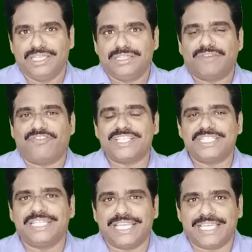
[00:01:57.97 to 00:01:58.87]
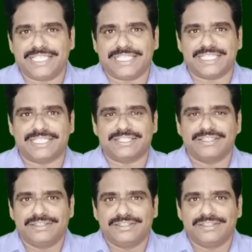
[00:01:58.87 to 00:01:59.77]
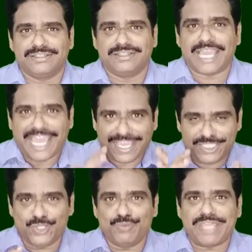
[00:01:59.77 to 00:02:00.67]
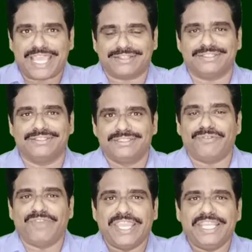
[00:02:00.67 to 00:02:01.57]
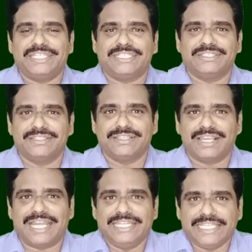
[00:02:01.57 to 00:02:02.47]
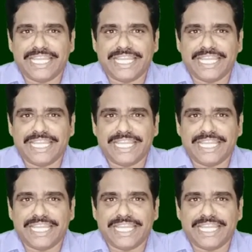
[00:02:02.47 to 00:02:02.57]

In the first case, I assume that the weight and